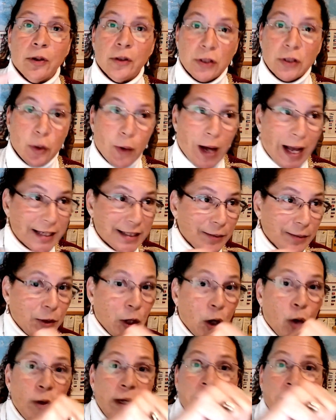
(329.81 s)
So as I'm
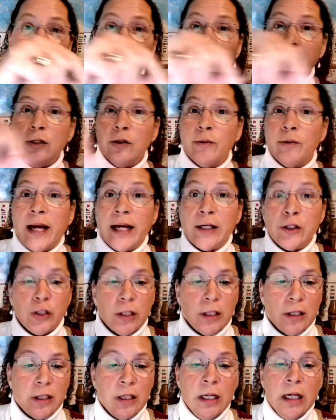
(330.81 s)
going in the
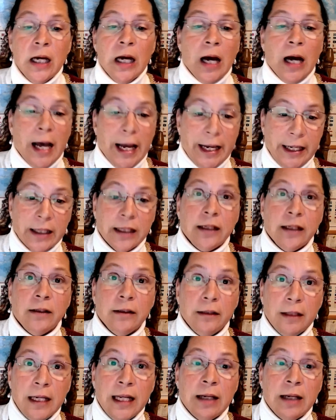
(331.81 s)
direction, I can
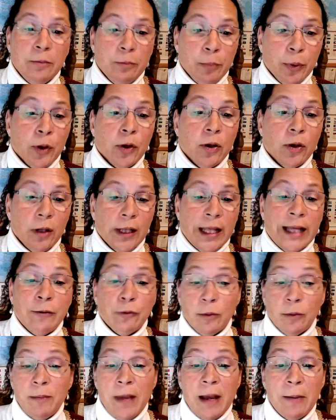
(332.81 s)
knit and purl and
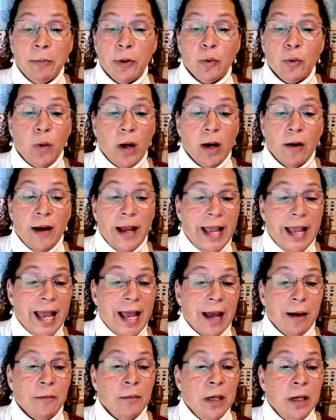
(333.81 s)
remember where I
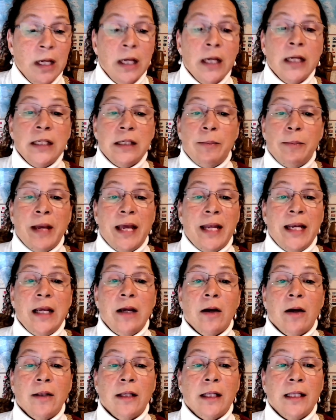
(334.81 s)
am depending
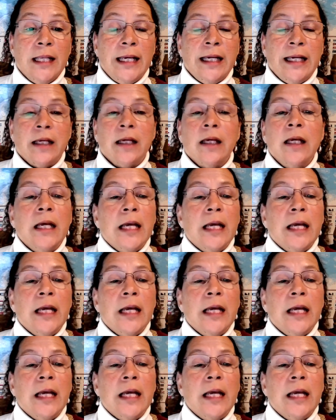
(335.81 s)
on the link.